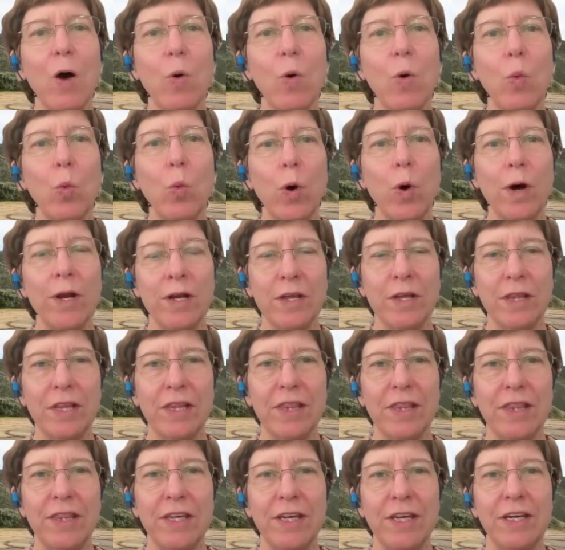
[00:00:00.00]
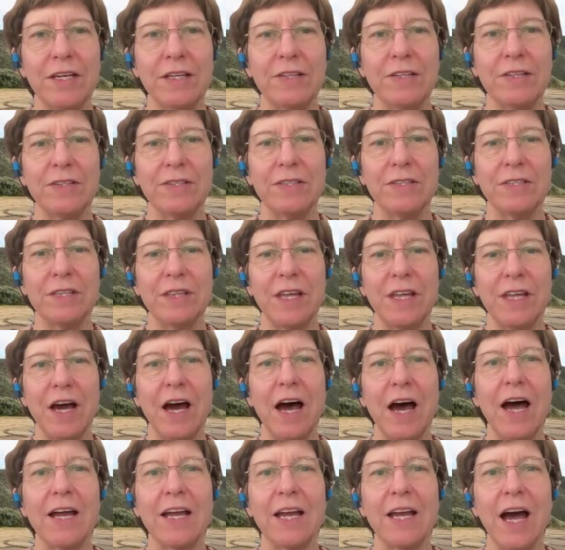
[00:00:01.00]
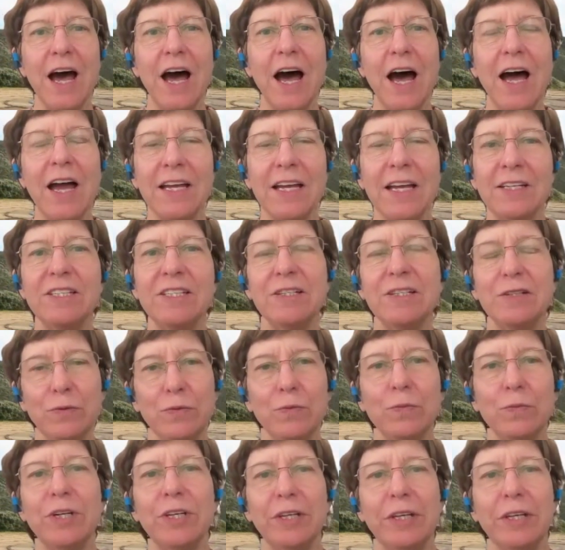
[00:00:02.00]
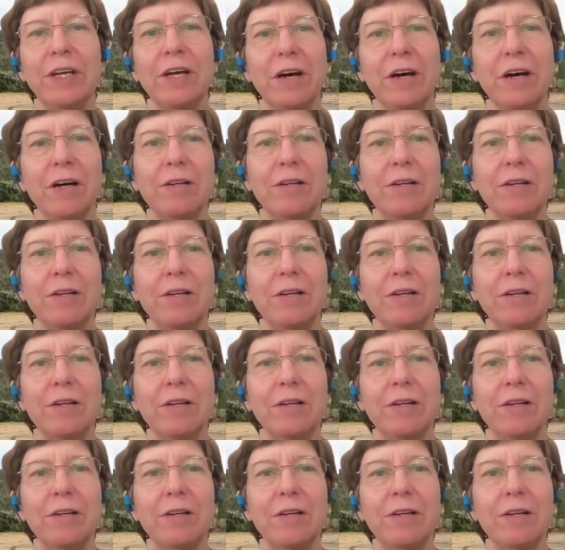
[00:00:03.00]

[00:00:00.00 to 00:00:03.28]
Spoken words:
One of the things that I didn't really